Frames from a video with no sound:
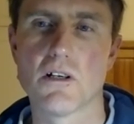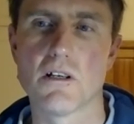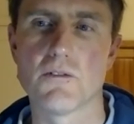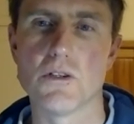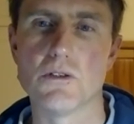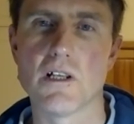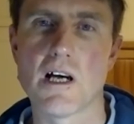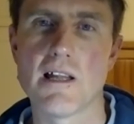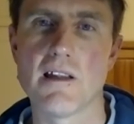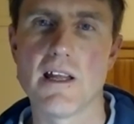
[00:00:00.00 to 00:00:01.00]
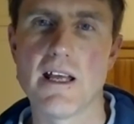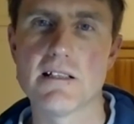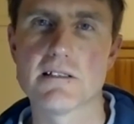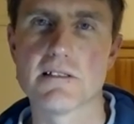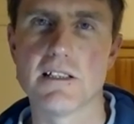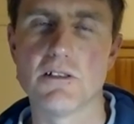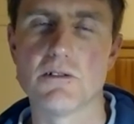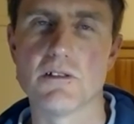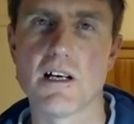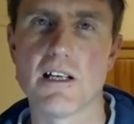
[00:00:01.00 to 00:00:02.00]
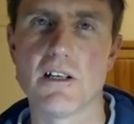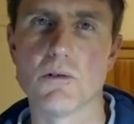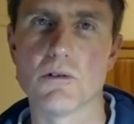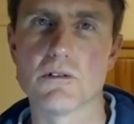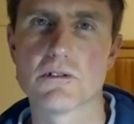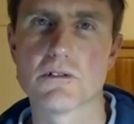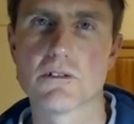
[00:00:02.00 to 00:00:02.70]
If you deny theirs, then you deny yours.